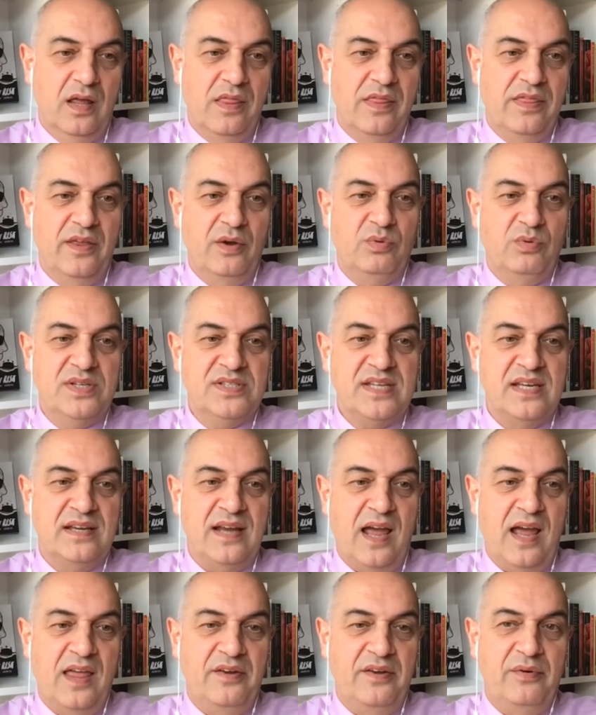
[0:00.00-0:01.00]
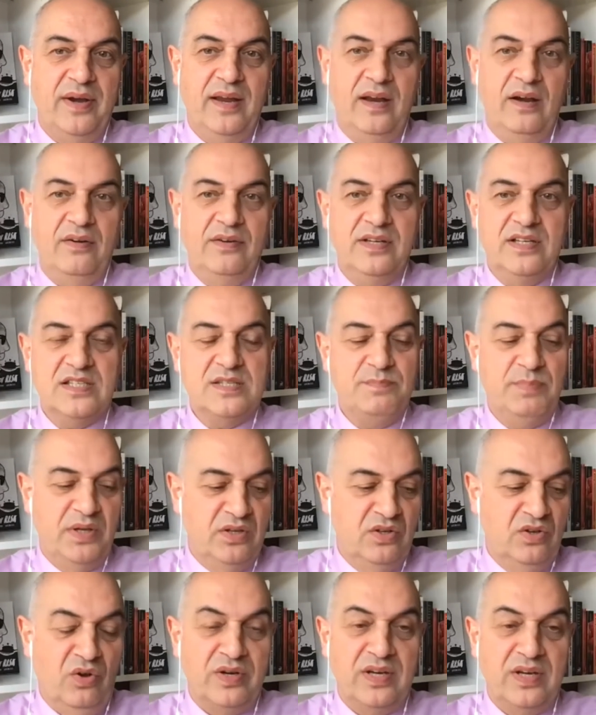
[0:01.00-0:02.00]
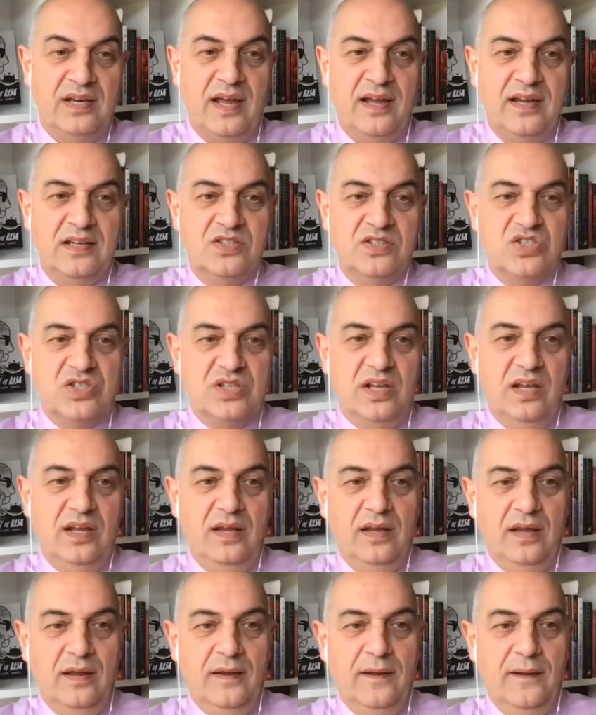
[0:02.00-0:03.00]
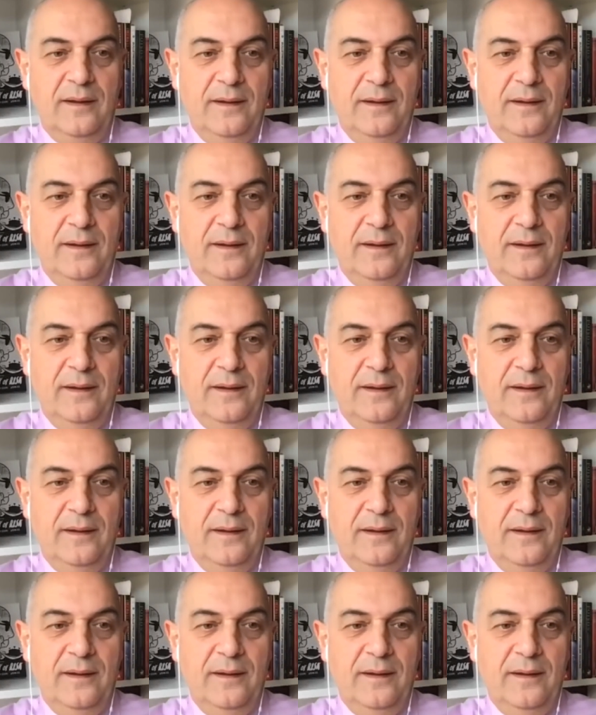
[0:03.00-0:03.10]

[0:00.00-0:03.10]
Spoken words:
There is in other areas, but not in aged care.